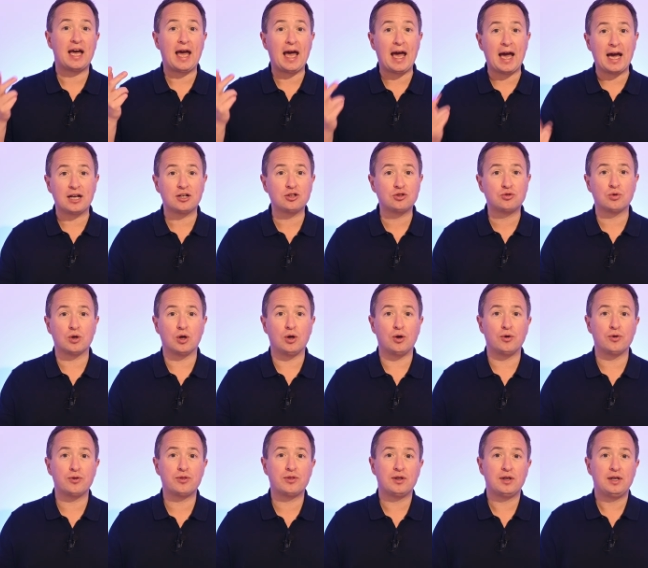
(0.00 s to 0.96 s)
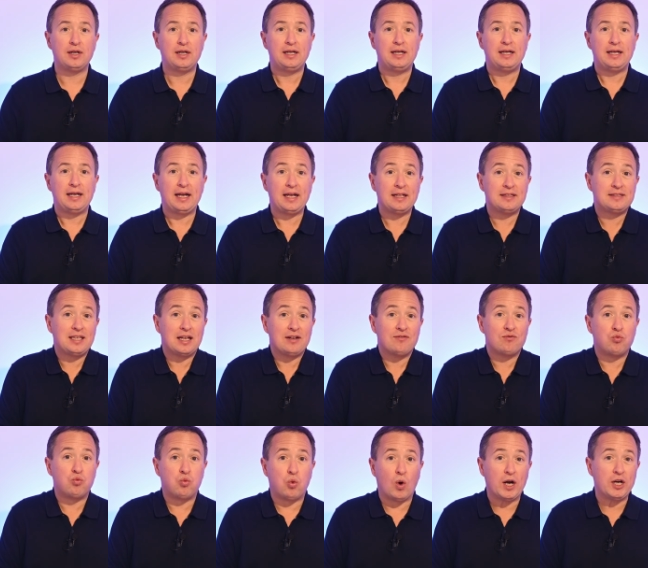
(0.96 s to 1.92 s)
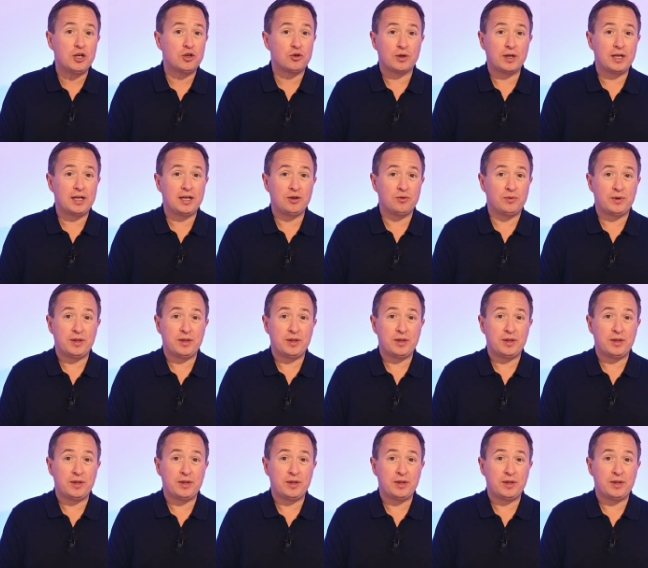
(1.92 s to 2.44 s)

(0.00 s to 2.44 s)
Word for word: and growth instead of wondering